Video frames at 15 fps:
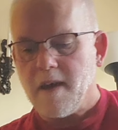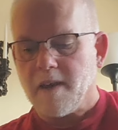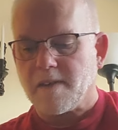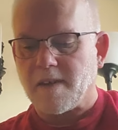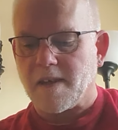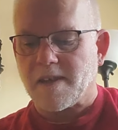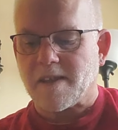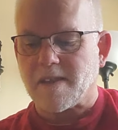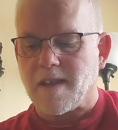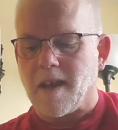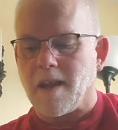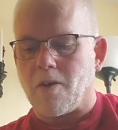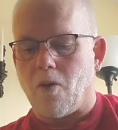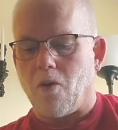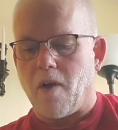says,
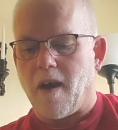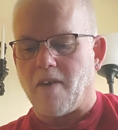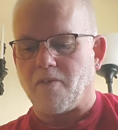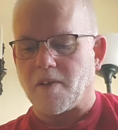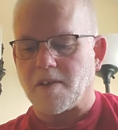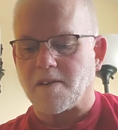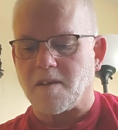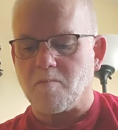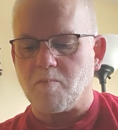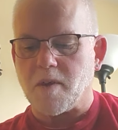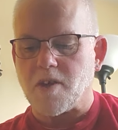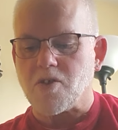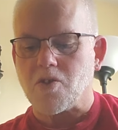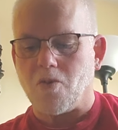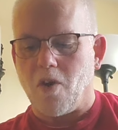"Sing, O heavens, and
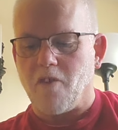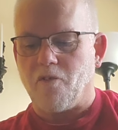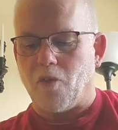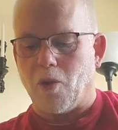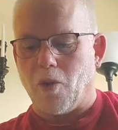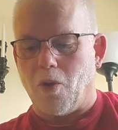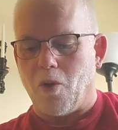be joyful,